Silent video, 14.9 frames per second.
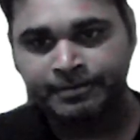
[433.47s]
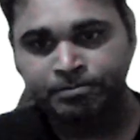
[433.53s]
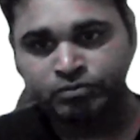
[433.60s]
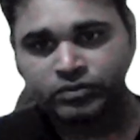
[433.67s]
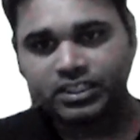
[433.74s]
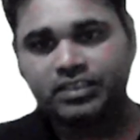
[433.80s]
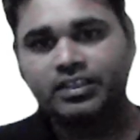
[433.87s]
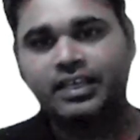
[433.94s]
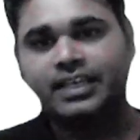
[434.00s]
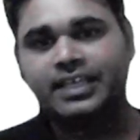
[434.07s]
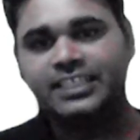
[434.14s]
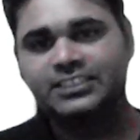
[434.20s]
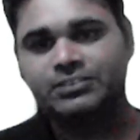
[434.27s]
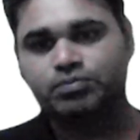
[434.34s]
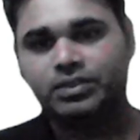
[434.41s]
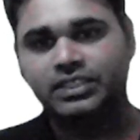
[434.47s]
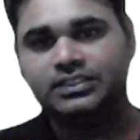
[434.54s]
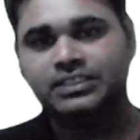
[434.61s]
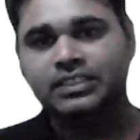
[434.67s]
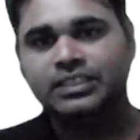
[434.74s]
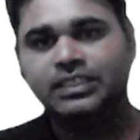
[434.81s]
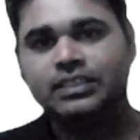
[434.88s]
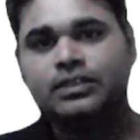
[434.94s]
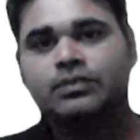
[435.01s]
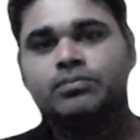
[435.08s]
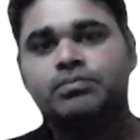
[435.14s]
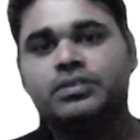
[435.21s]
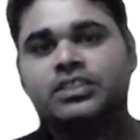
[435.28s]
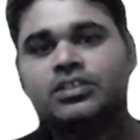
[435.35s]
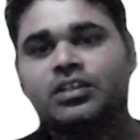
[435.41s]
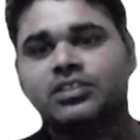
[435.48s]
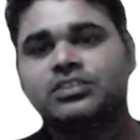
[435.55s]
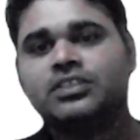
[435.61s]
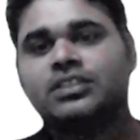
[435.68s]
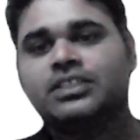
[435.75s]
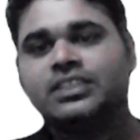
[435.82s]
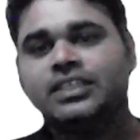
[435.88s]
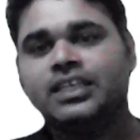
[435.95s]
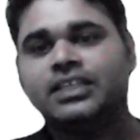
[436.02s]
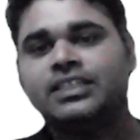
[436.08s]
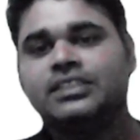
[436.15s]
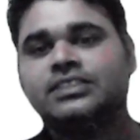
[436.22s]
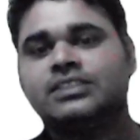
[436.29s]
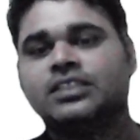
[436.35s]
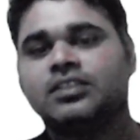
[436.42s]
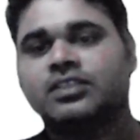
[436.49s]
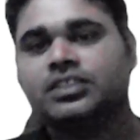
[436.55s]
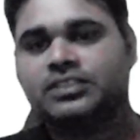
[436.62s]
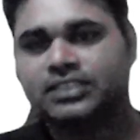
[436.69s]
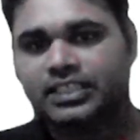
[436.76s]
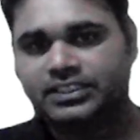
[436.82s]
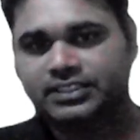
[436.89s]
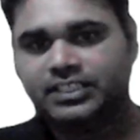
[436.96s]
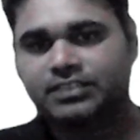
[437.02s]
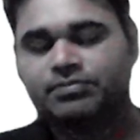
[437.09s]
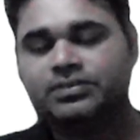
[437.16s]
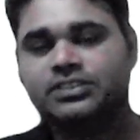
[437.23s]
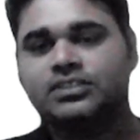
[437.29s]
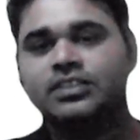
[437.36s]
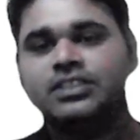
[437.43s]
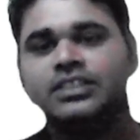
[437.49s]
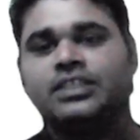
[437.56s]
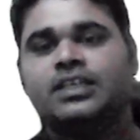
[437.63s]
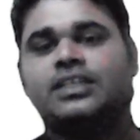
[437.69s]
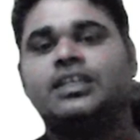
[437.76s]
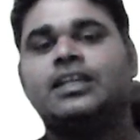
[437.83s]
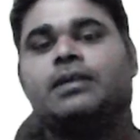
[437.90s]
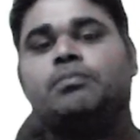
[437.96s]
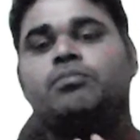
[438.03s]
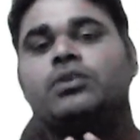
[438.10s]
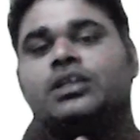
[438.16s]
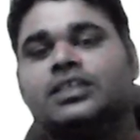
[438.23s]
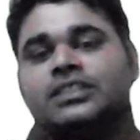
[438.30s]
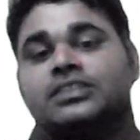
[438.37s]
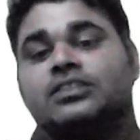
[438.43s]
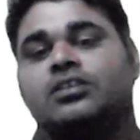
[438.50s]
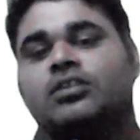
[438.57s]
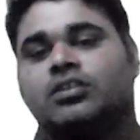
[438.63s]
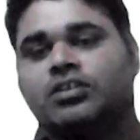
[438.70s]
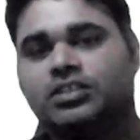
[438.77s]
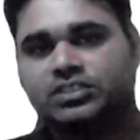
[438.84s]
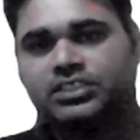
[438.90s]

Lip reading: In the S phase, because the DNA is synthesized, that means the DNA replication occurs.